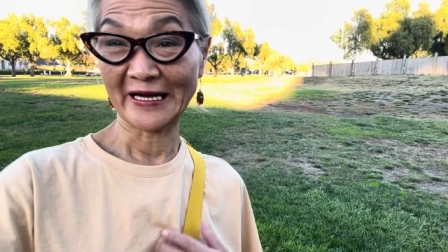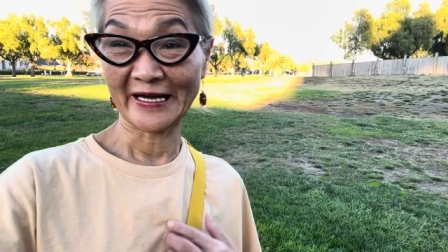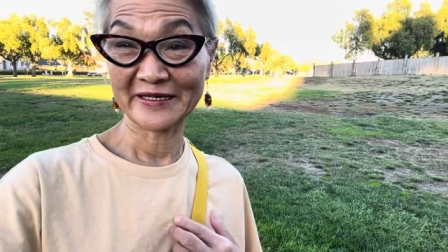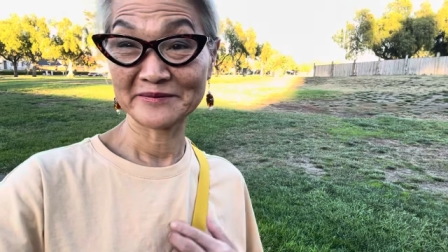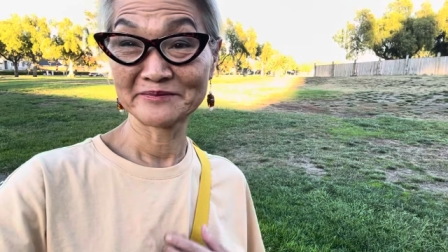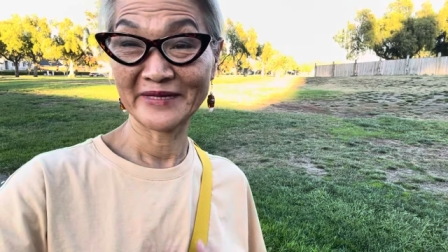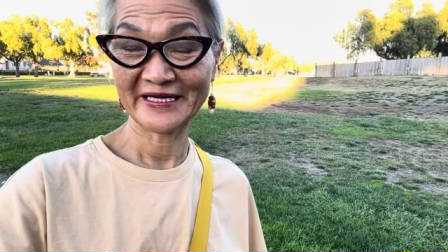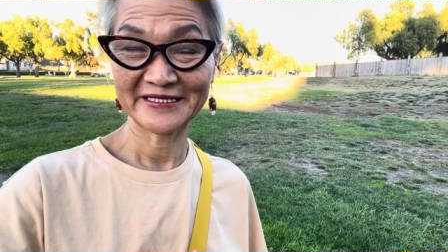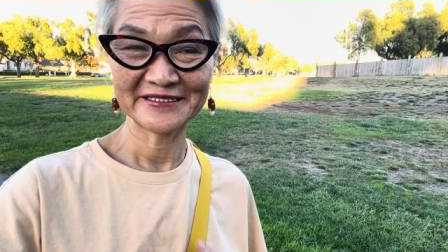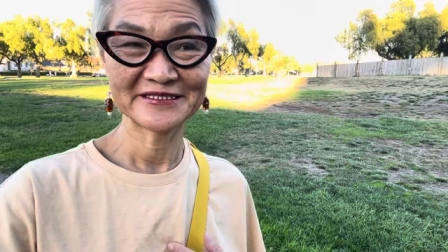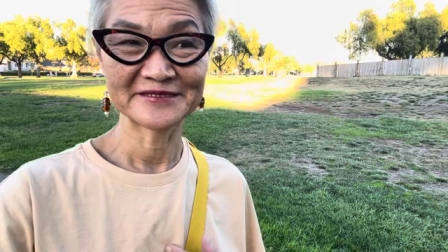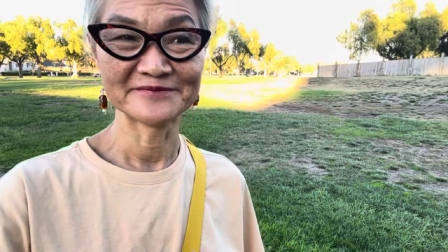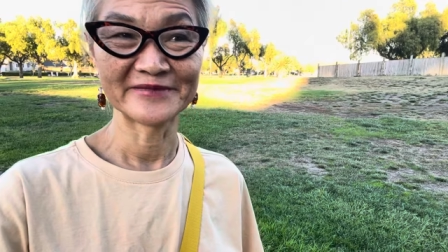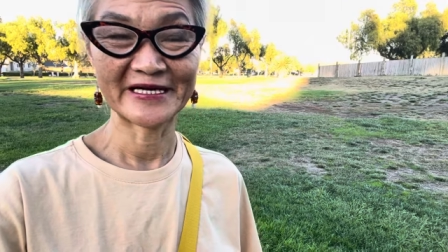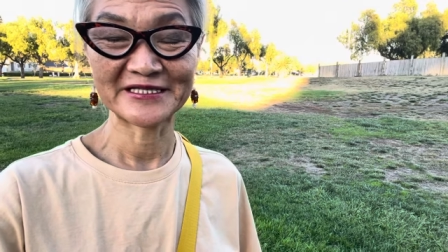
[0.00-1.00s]
I
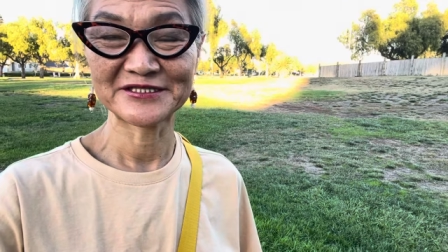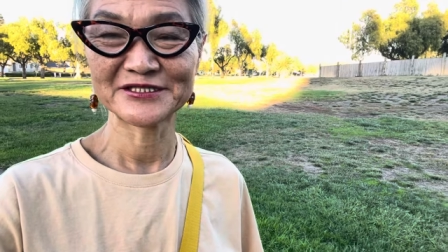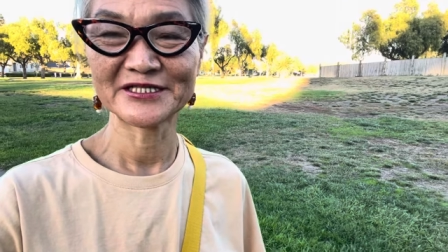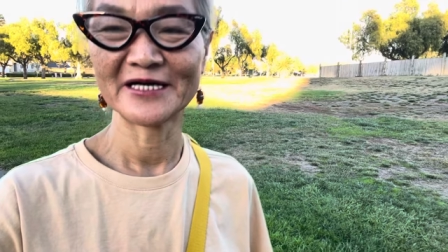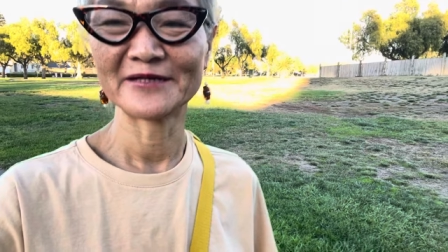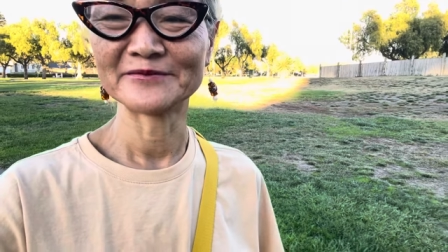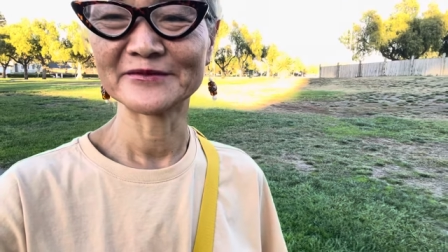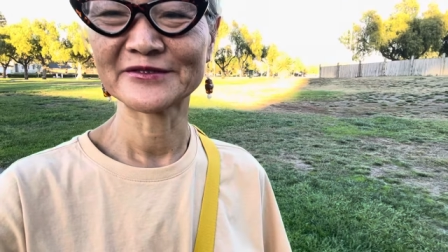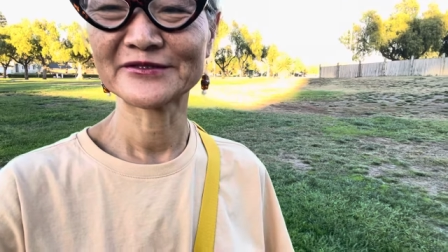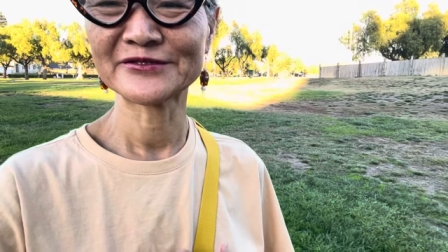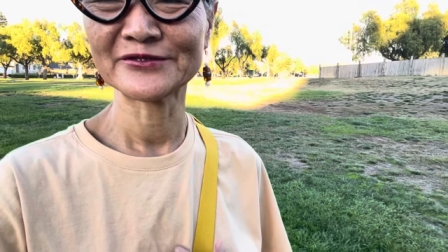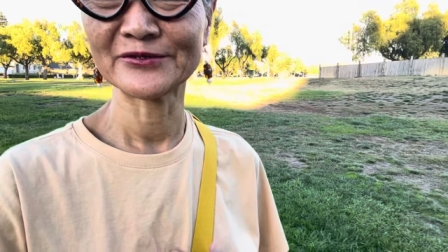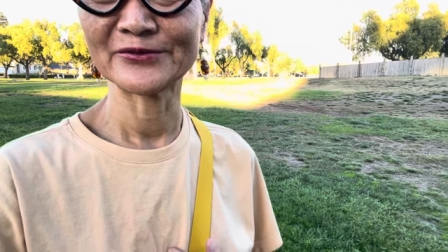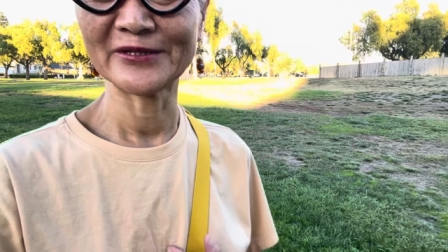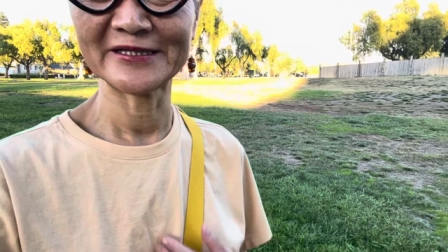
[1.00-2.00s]
made my jam,
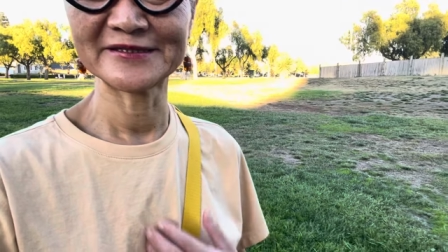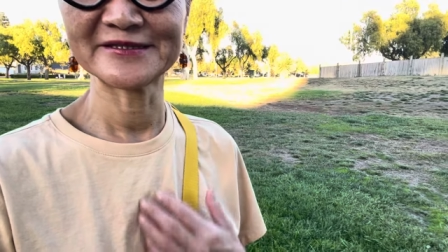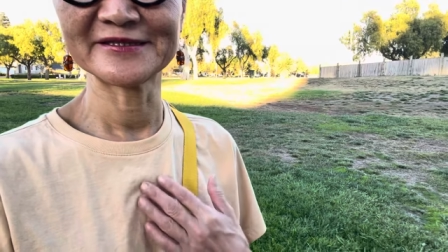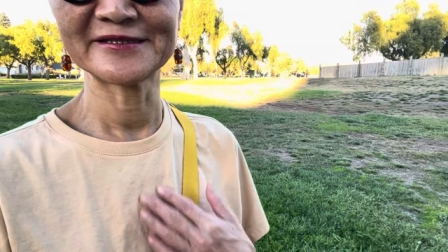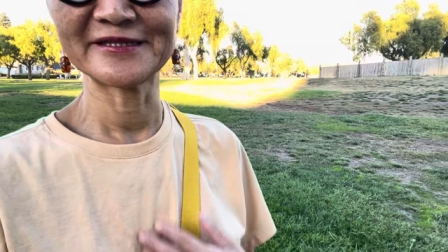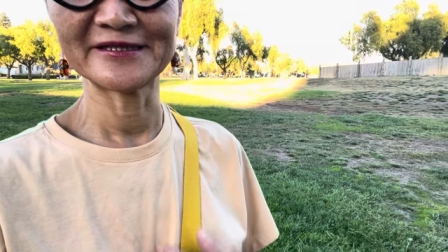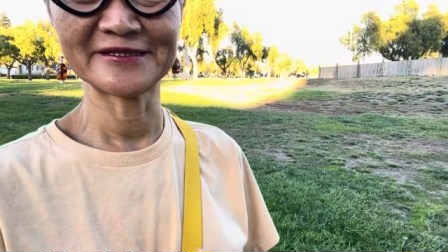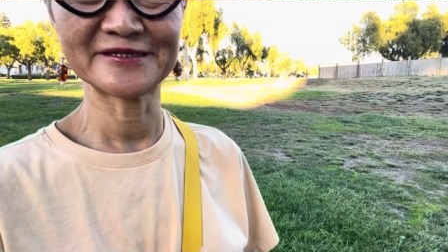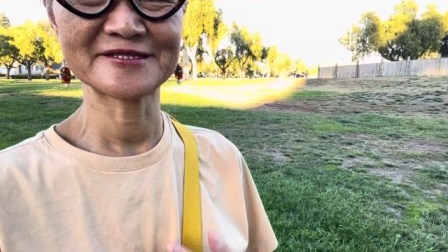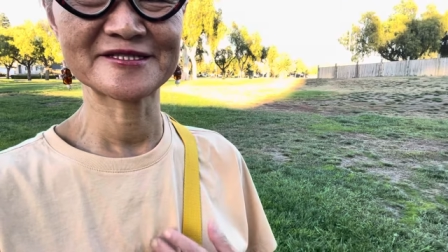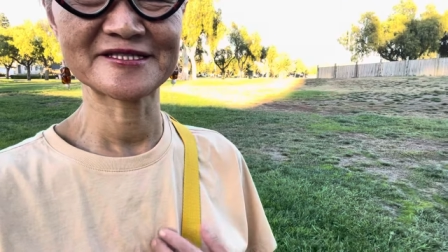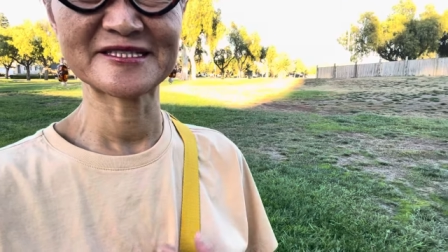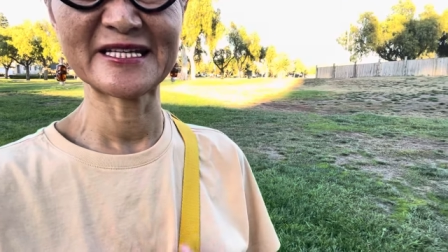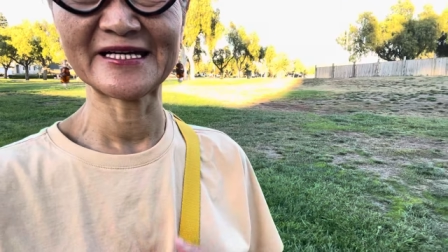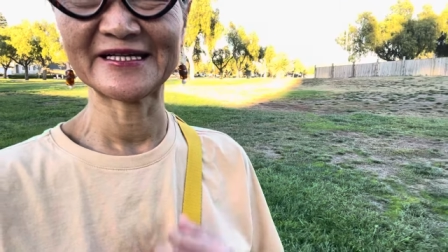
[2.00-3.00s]
so I think it
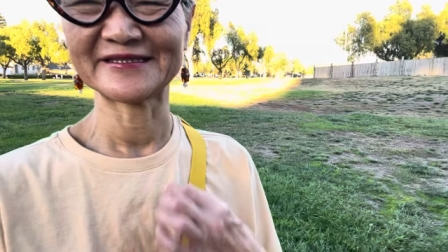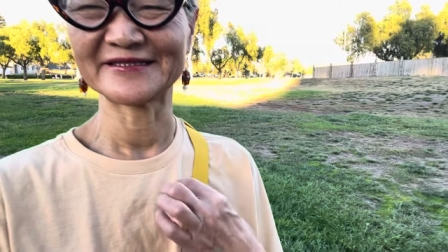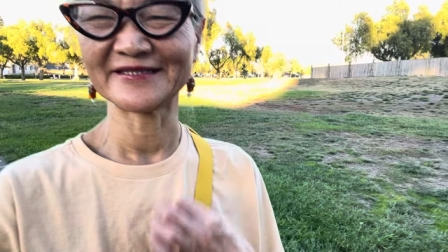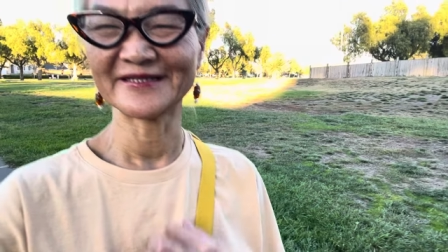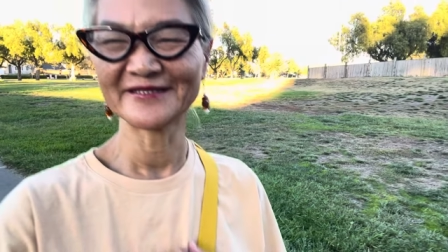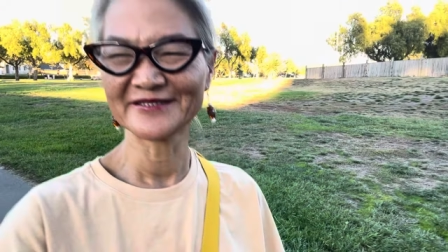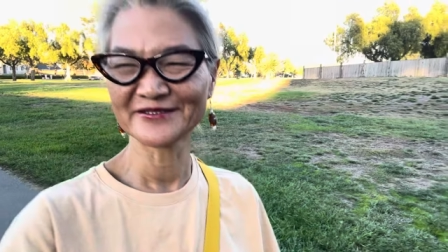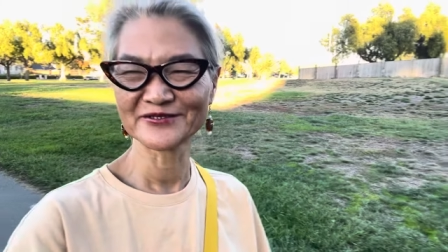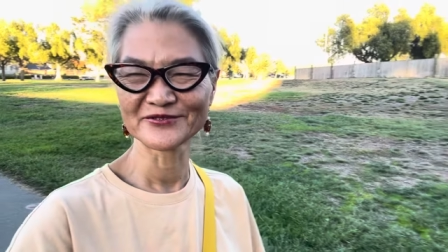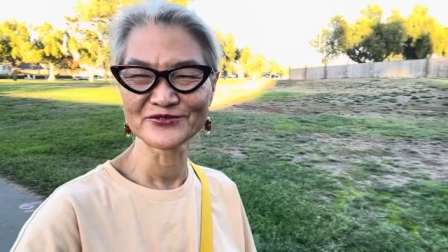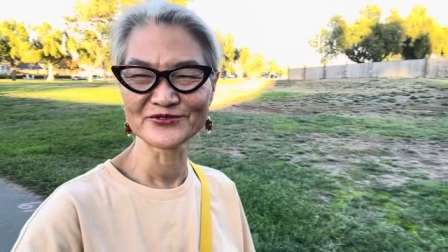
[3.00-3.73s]
stained a little